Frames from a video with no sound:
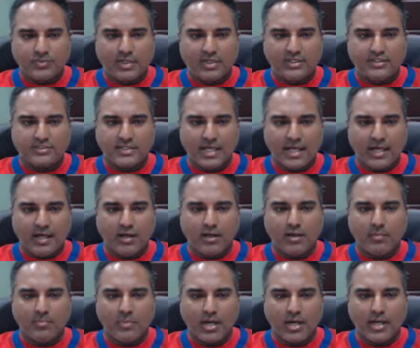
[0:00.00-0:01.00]
as
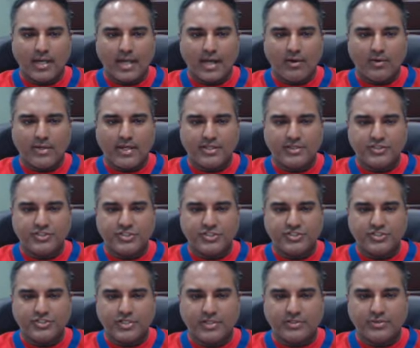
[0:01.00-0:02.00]
by how energy is
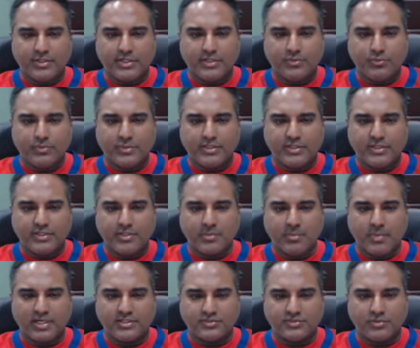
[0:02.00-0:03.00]
generated within the
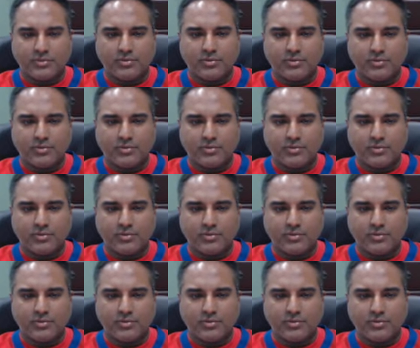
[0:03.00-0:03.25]
muscle.